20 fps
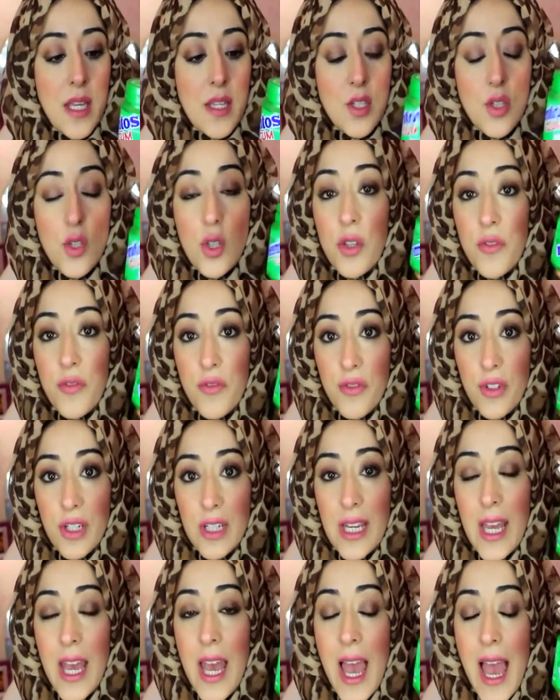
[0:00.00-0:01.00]
They're sugar
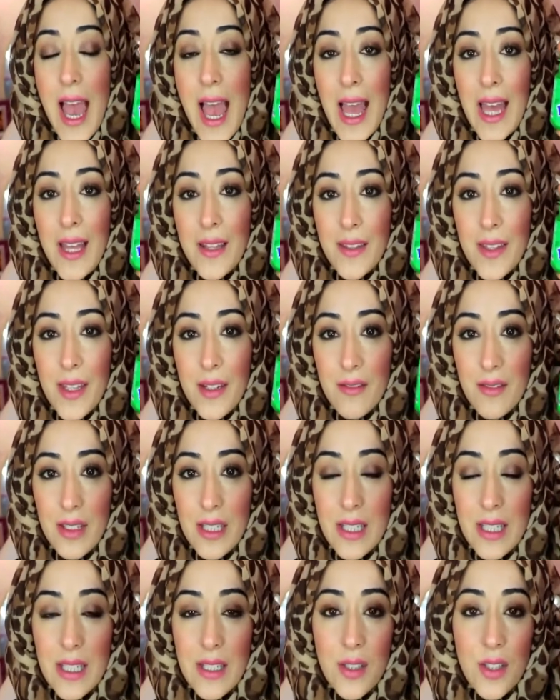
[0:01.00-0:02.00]
free and they're
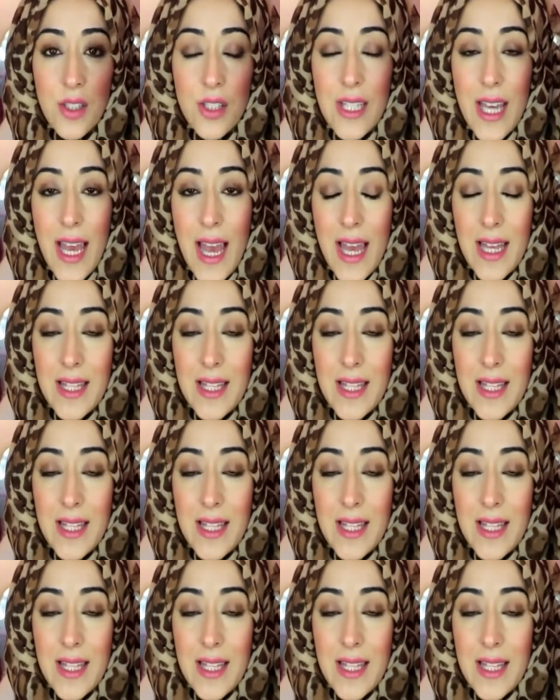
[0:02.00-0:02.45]
really good